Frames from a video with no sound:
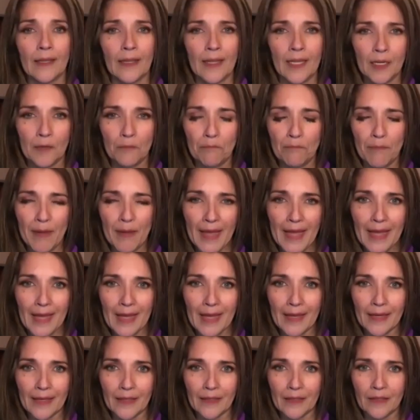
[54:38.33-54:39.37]
and
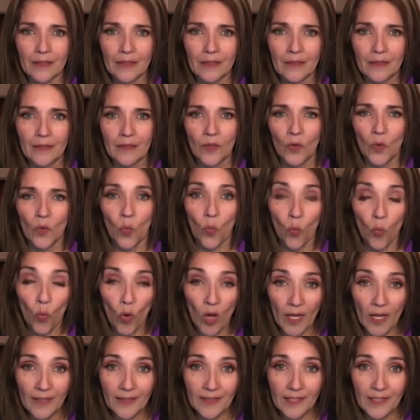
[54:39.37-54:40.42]
bad,
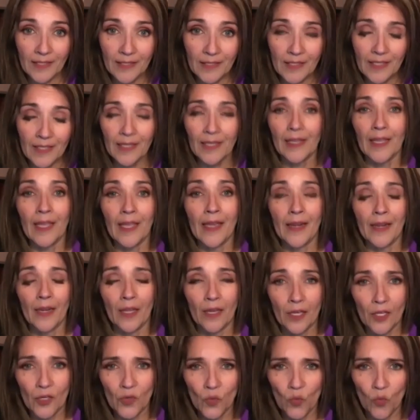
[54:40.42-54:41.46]
wanted and
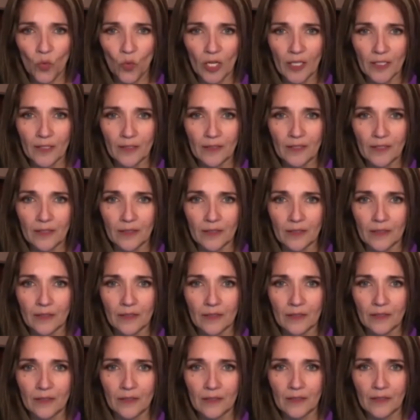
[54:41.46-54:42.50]
unwanted,
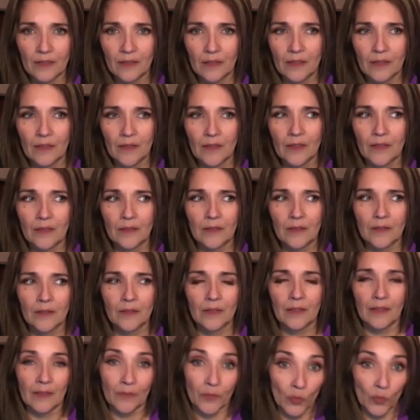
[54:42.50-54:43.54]

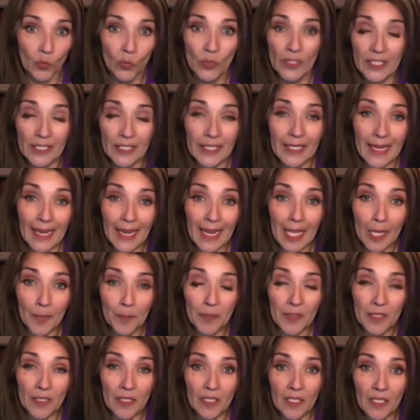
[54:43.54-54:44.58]
really
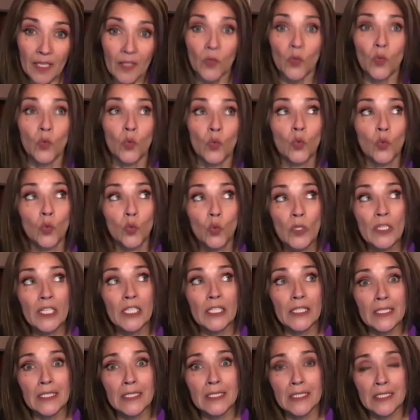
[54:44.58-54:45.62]
happy and
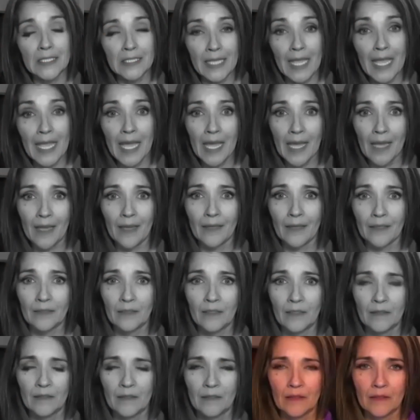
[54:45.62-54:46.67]
really sad
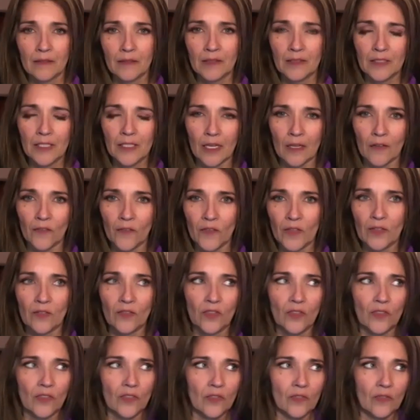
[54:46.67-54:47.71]
stuff.
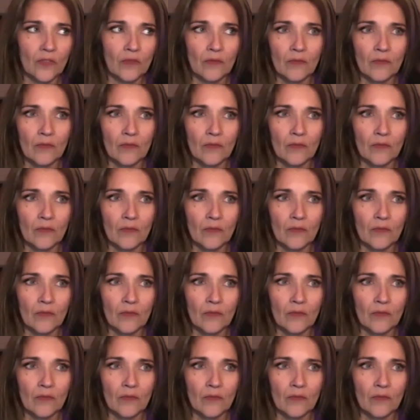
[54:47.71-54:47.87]
It's